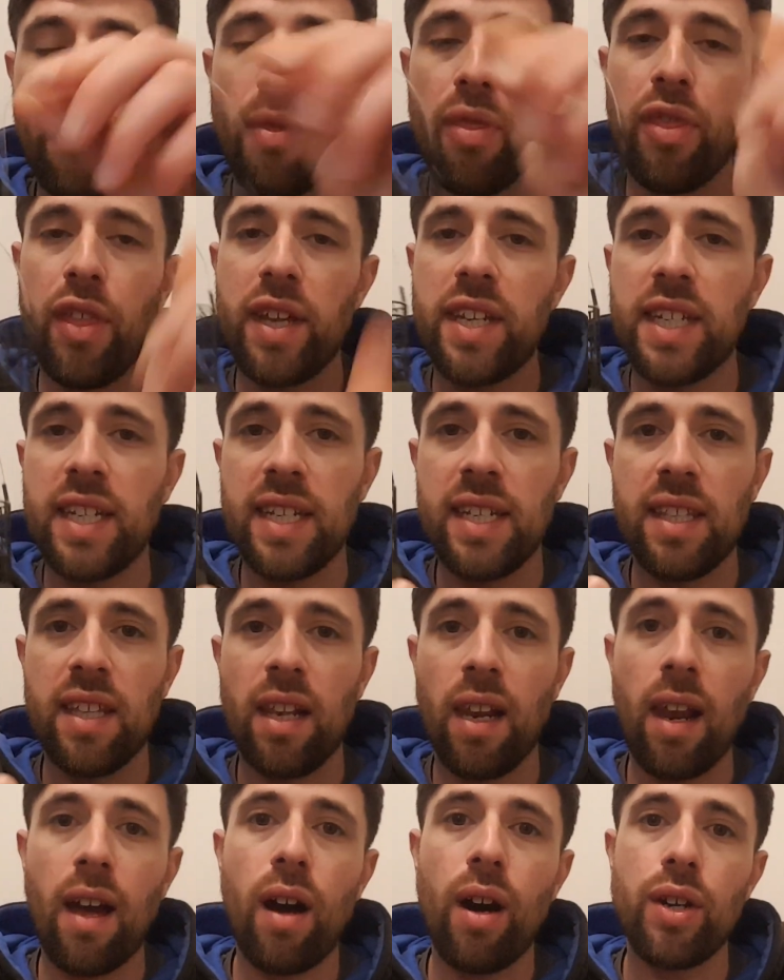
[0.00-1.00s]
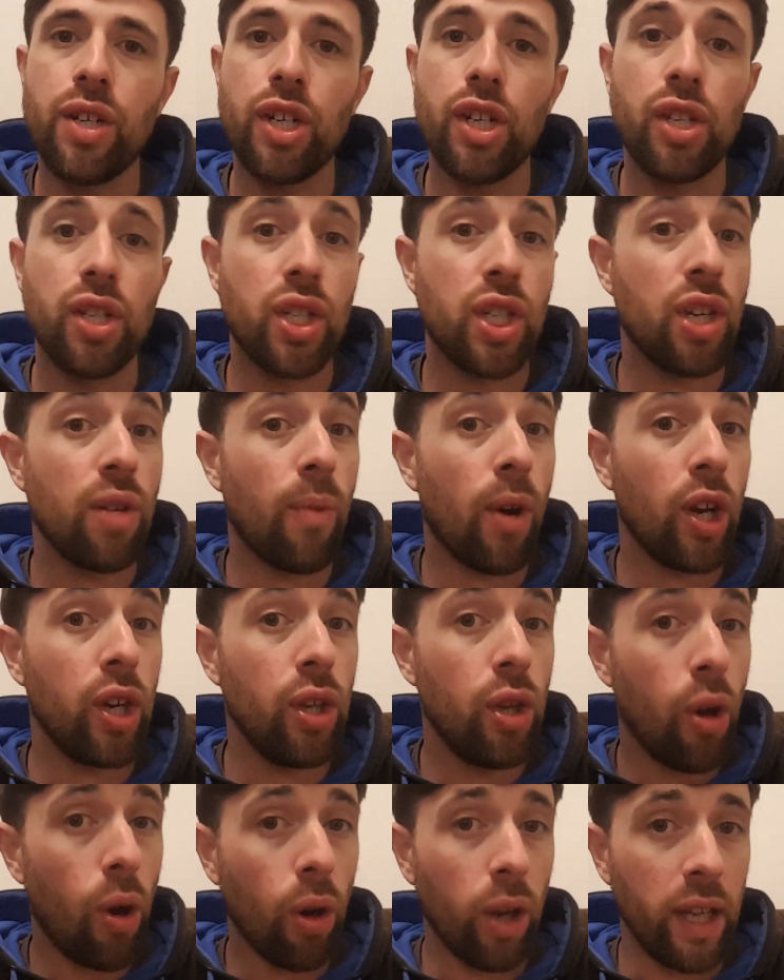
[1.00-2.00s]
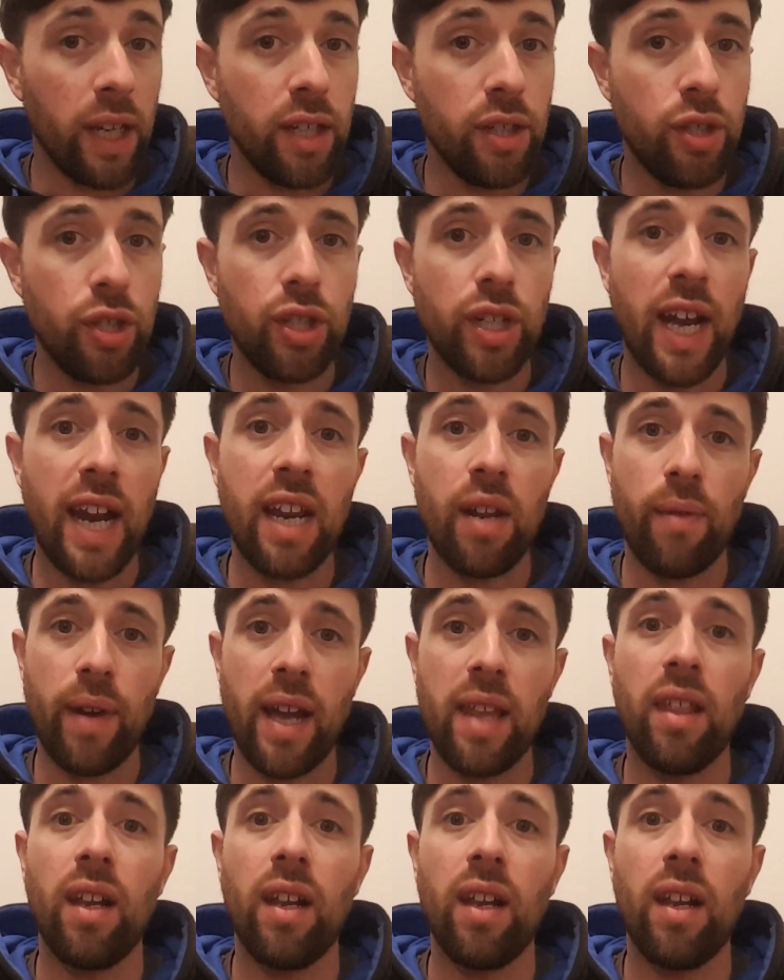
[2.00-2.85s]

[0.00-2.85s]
This is the largest, to my knowledge anyway,